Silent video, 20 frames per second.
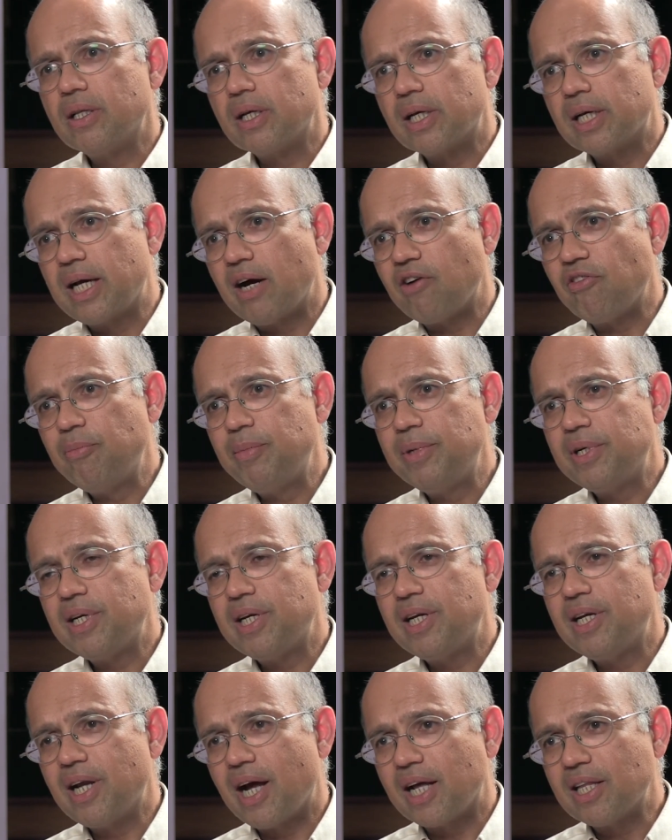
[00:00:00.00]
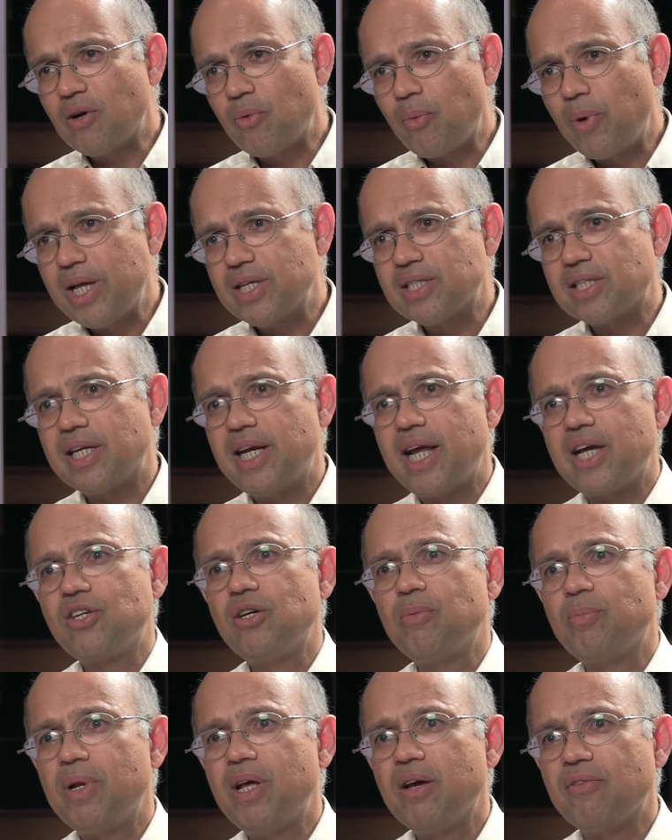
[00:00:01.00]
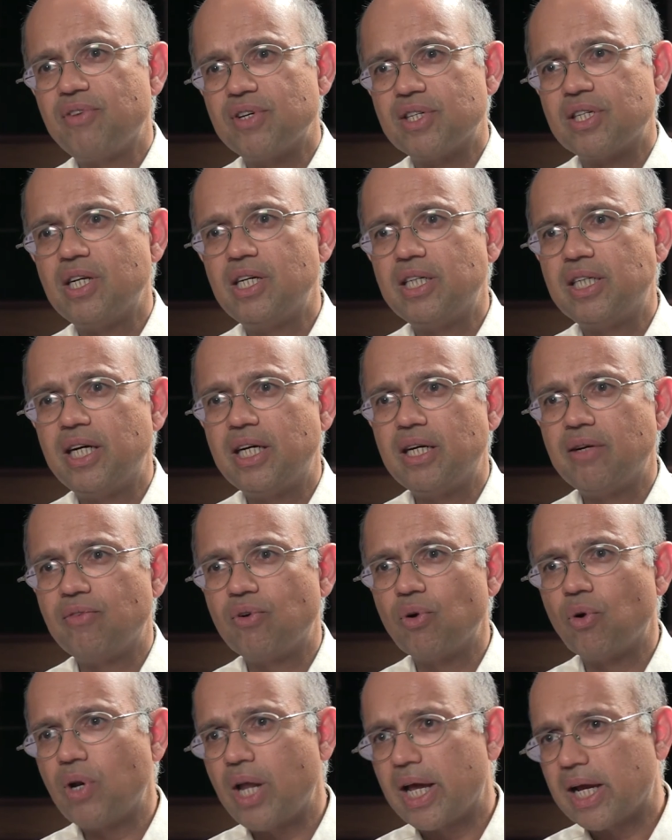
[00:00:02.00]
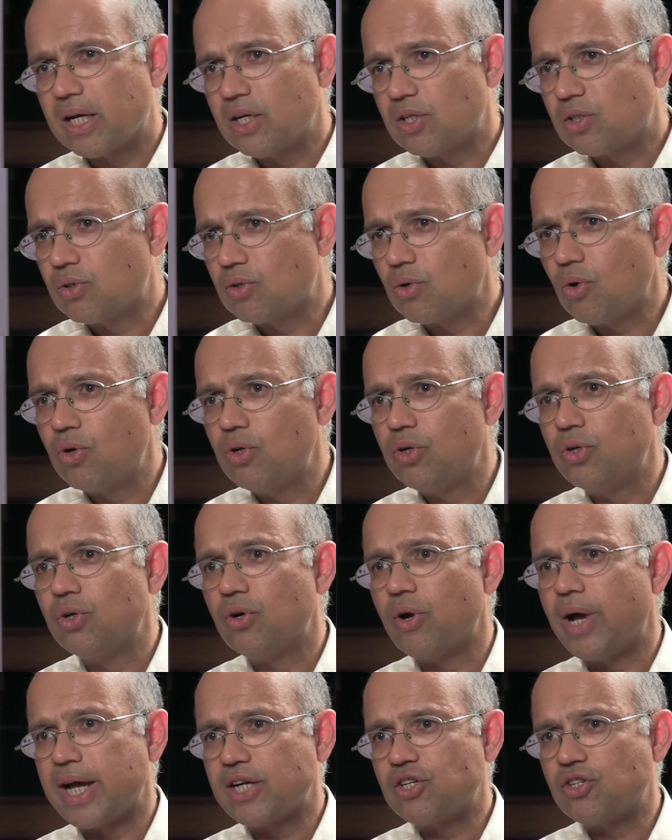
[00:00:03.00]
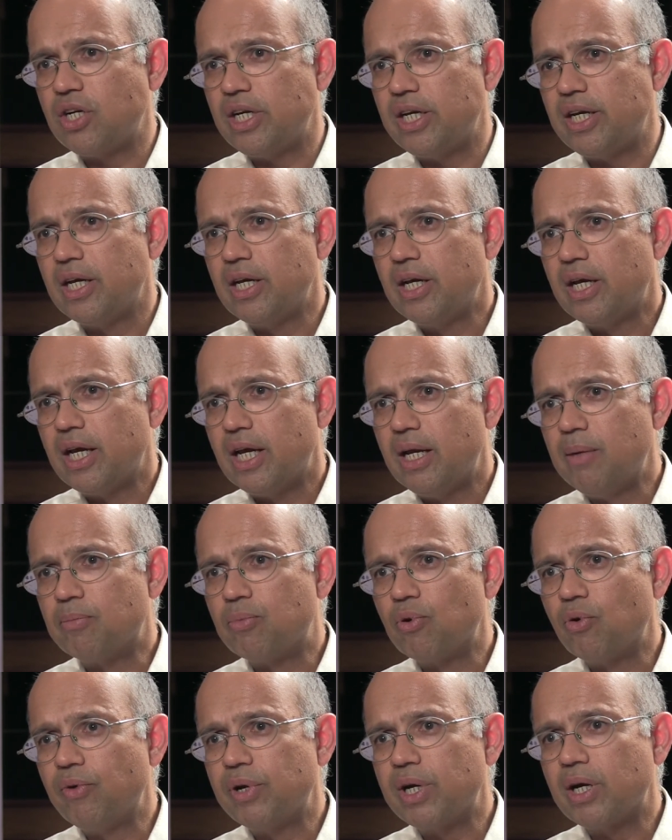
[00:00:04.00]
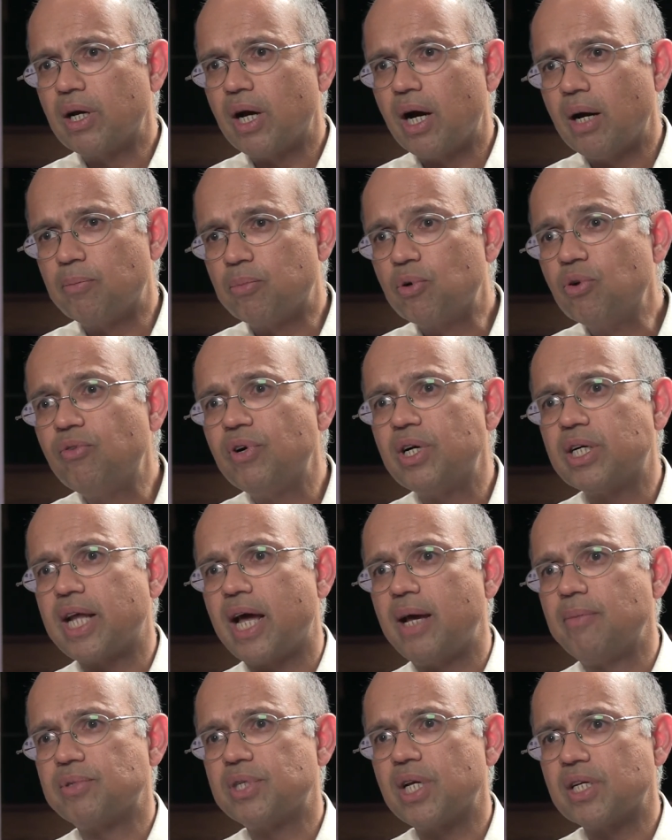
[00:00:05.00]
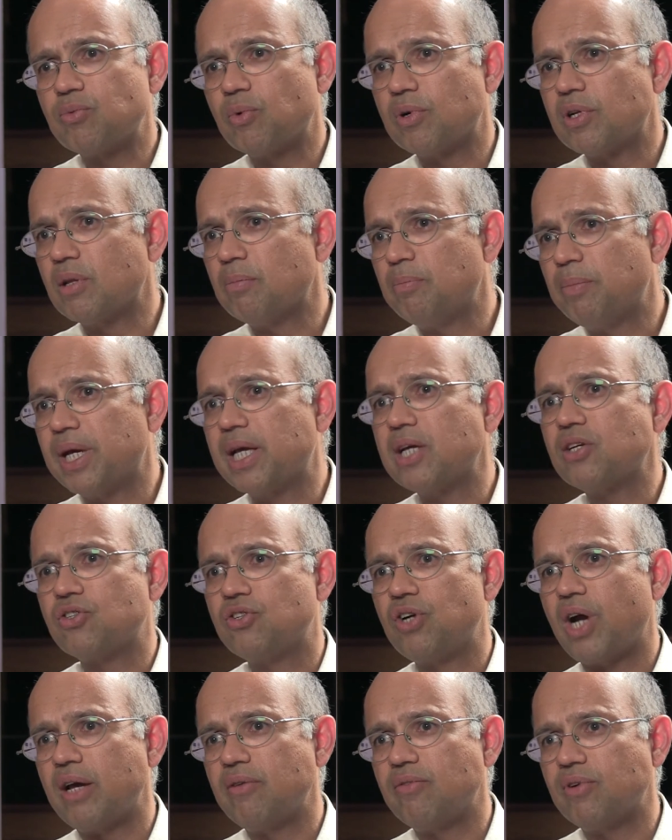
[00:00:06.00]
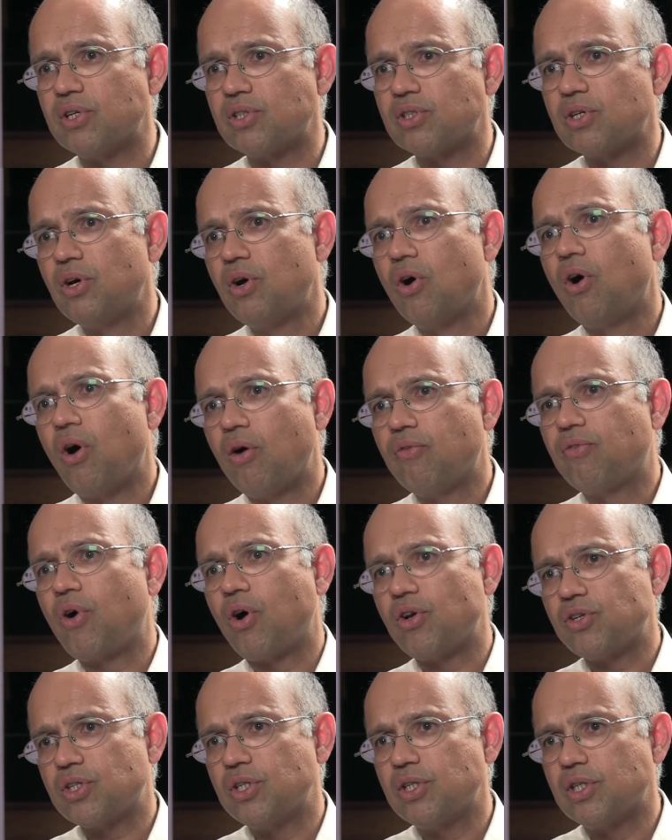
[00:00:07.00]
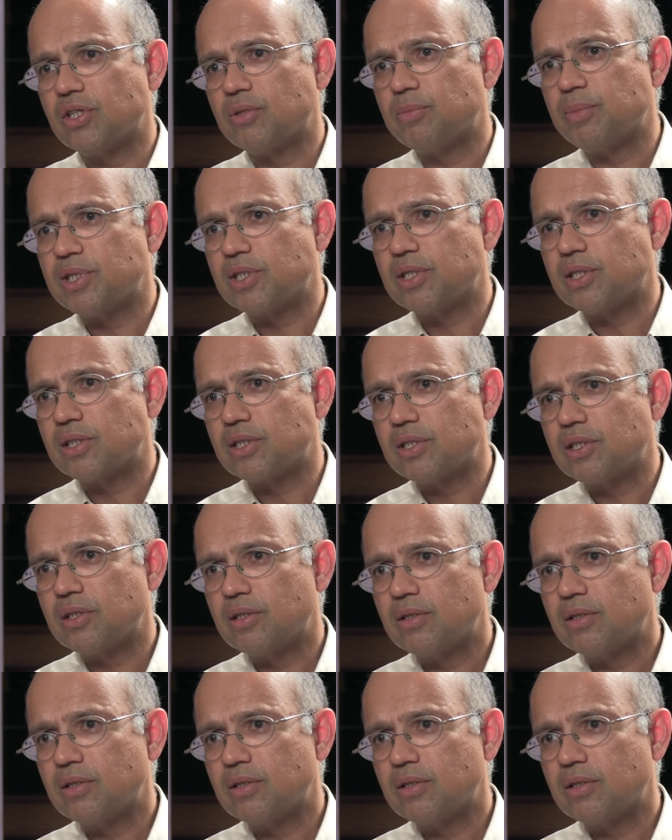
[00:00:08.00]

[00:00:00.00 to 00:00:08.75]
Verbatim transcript: government in other ways can actually play a facilitative role, like I told you, you know, actually improving approval times. That's one of the biggest drivers of cost in this business. Sure.